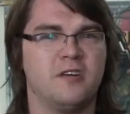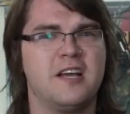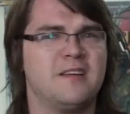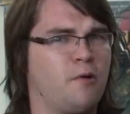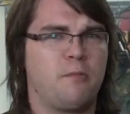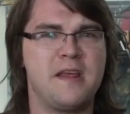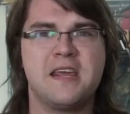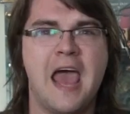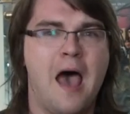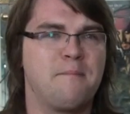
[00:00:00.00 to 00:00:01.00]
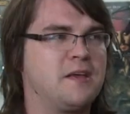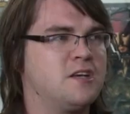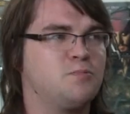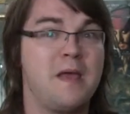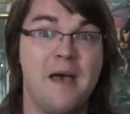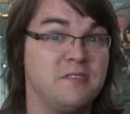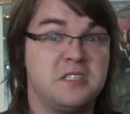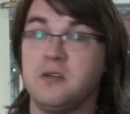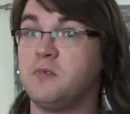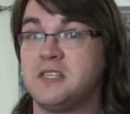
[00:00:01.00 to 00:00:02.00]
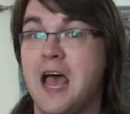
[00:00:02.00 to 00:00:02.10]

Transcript: Kind of a recap, because we haven't seen what's